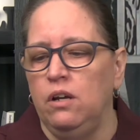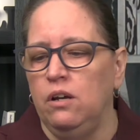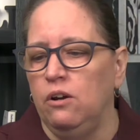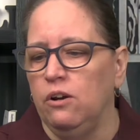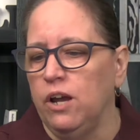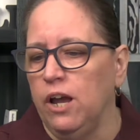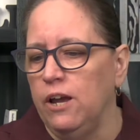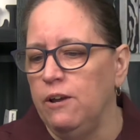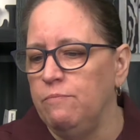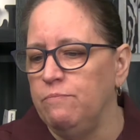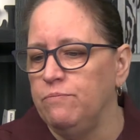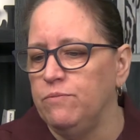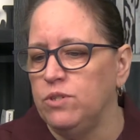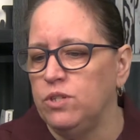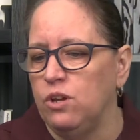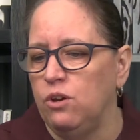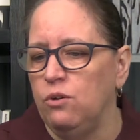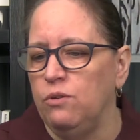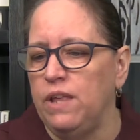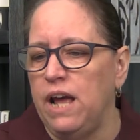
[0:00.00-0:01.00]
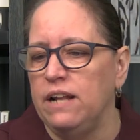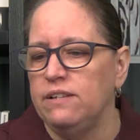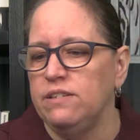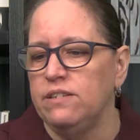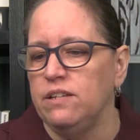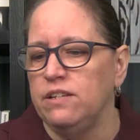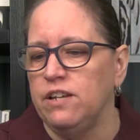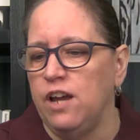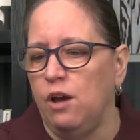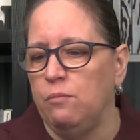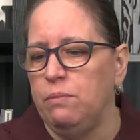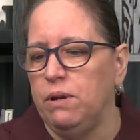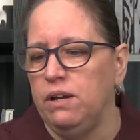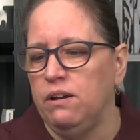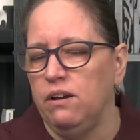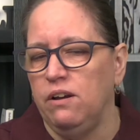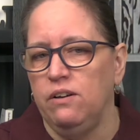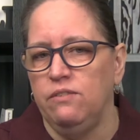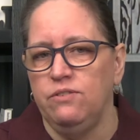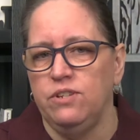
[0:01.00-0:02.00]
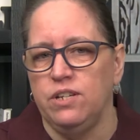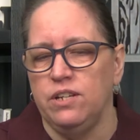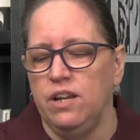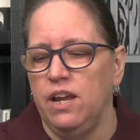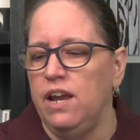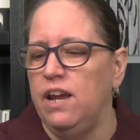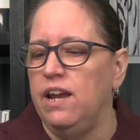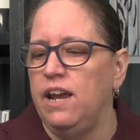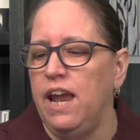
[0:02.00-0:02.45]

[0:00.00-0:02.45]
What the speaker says: Okay, so that's the topic of today.